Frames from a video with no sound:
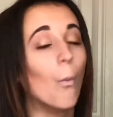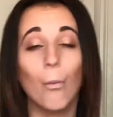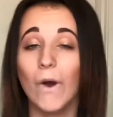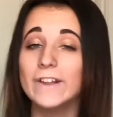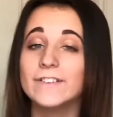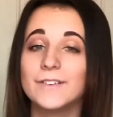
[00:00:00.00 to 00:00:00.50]

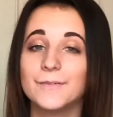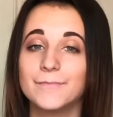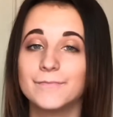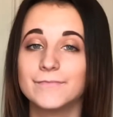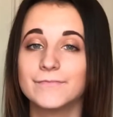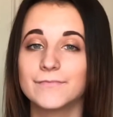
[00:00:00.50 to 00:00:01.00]
What?
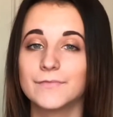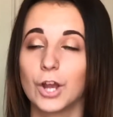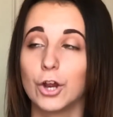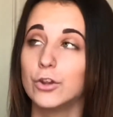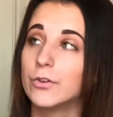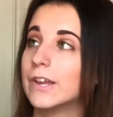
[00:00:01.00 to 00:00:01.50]

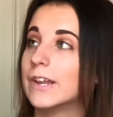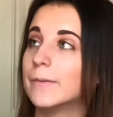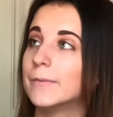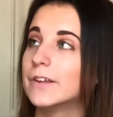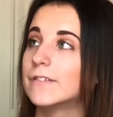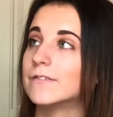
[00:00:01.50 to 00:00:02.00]
Are you
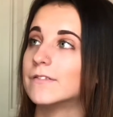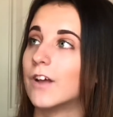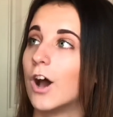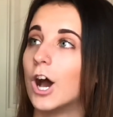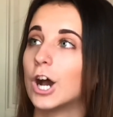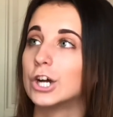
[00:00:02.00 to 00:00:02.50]
kidding me?
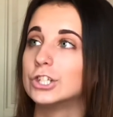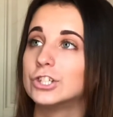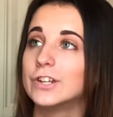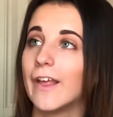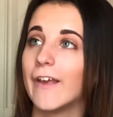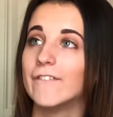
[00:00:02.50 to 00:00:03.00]

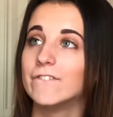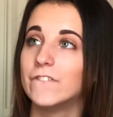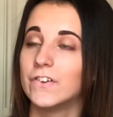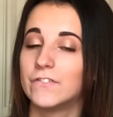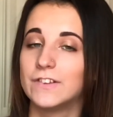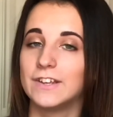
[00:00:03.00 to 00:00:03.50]

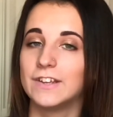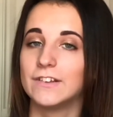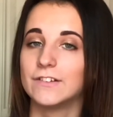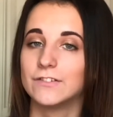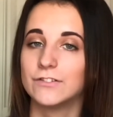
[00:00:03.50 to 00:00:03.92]
$150.